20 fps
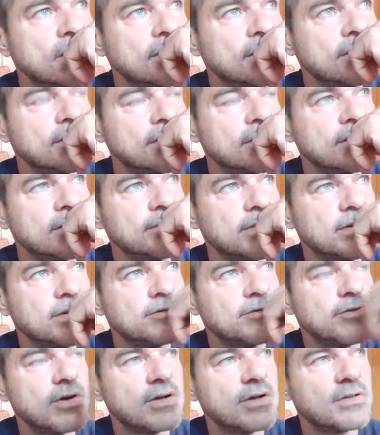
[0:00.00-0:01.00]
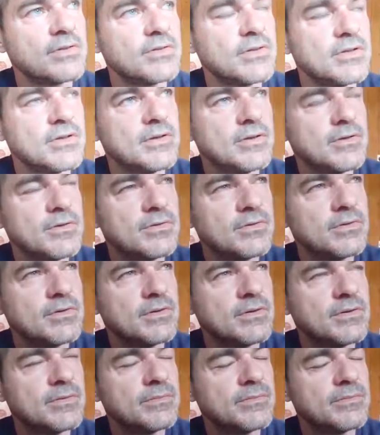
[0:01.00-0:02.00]
to be
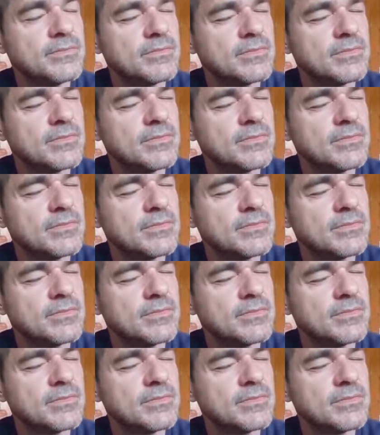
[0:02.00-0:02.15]
the